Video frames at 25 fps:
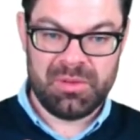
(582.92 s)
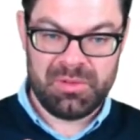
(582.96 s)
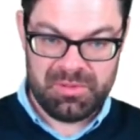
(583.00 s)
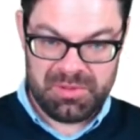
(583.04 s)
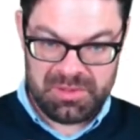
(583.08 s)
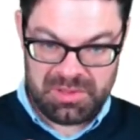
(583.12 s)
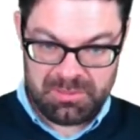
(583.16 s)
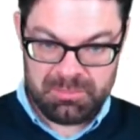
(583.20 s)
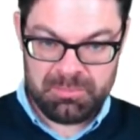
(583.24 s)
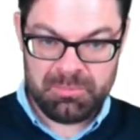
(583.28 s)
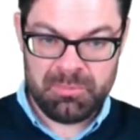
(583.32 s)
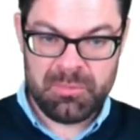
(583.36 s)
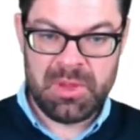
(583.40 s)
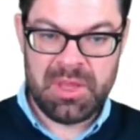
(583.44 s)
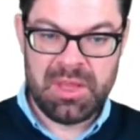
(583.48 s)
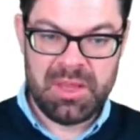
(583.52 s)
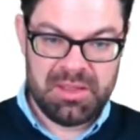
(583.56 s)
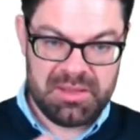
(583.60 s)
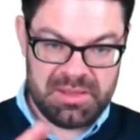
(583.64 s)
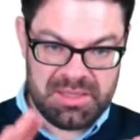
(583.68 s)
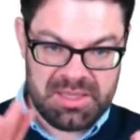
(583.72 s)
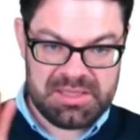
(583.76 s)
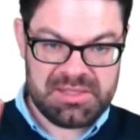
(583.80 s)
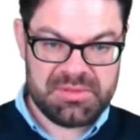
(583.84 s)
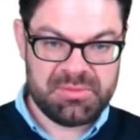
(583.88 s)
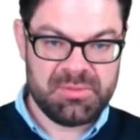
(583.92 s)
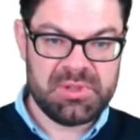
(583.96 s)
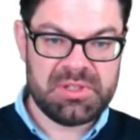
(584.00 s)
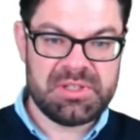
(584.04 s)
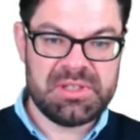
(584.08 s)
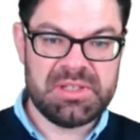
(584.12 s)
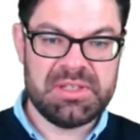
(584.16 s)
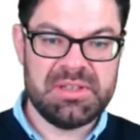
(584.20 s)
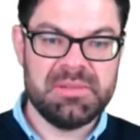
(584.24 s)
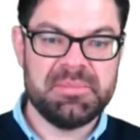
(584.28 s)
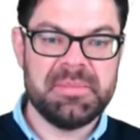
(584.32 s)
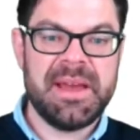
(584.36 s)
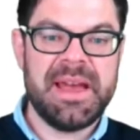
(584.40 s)
Hmm? That's what the
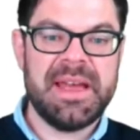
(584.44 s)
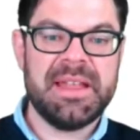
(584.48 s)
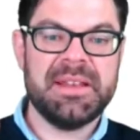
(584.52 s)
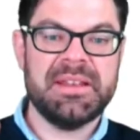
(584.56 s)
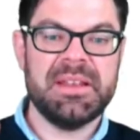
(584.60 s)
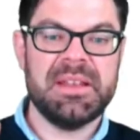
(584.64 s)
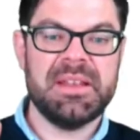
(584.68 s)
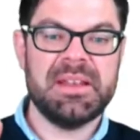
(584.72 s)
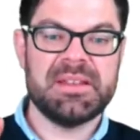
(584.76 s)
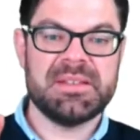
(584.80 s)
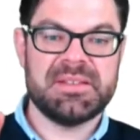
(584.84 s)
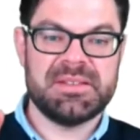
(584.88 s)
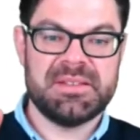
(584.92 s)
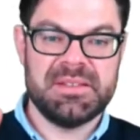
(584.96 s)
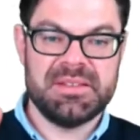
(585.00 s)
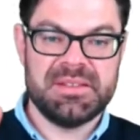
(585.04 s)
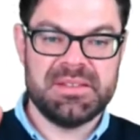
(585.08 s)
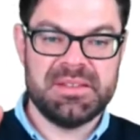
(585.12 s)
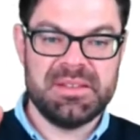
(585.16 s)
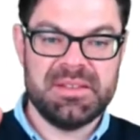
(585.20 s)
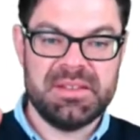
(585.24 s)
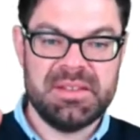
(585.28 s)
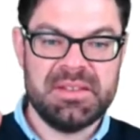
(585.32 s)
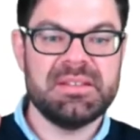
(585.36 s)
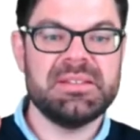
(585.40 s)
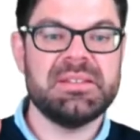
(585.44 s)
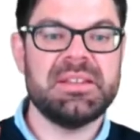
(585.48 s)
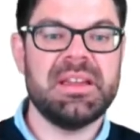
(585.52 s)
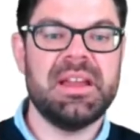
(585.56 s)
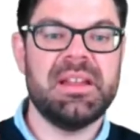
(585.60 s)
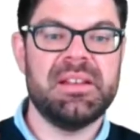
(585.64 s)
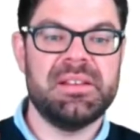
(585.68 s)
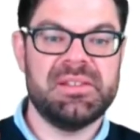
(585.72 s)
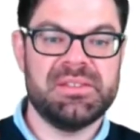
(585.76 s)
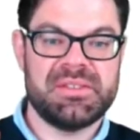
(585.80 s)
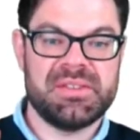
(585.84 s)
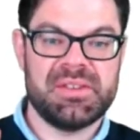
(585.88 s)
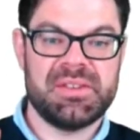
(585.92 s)
demand elasticity
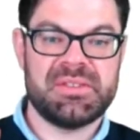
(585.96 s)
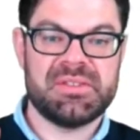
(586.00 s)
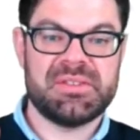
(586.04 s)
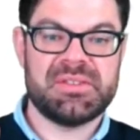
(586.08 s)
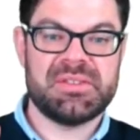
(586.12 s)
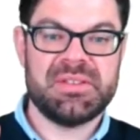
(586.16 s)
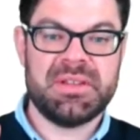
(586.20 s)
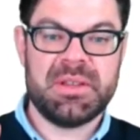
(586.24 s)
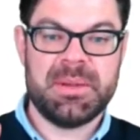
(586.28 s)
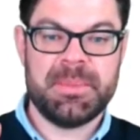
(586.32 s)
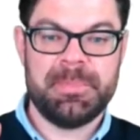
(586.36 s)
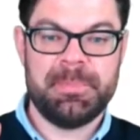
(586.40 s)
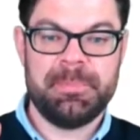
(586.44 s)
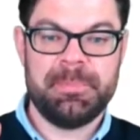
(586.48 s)
tells us.